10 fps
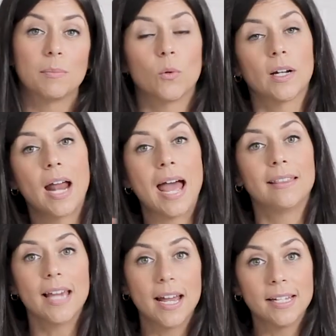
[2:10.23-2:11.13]
but we're gonna
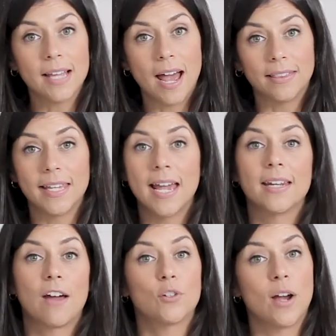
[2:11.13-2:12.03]
add the ice at the
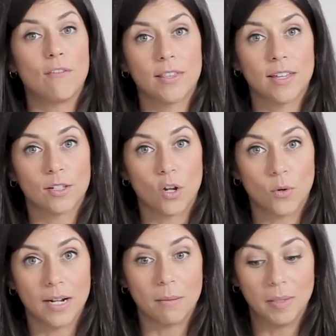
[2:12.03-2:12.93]
end after everything's
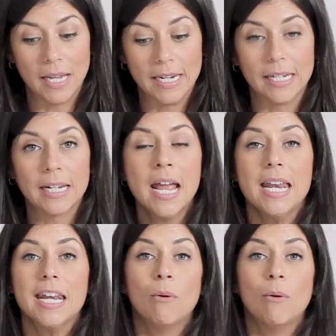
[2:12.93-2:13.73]
already blended.